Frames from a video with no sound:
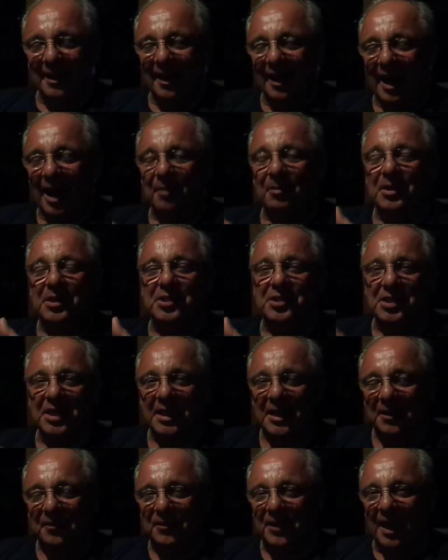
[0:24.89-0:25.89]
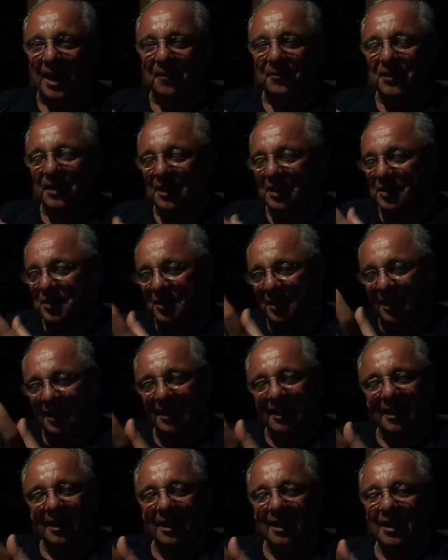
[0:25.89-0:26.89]
I received after
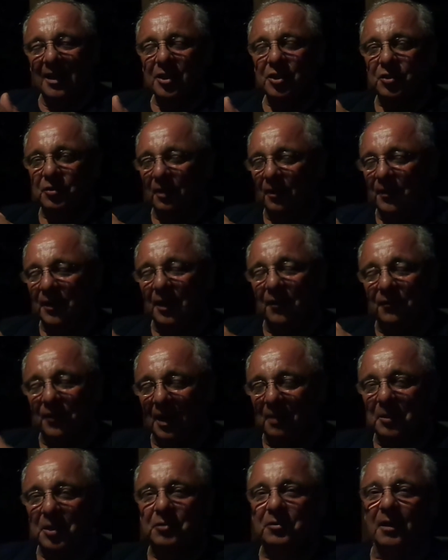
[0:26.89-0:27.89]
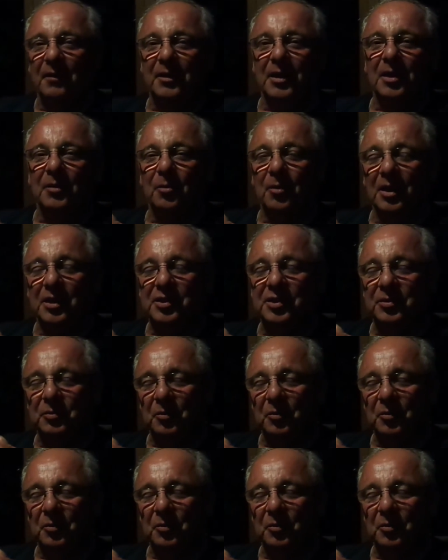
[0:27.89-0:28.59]
this trivia, family trivia was,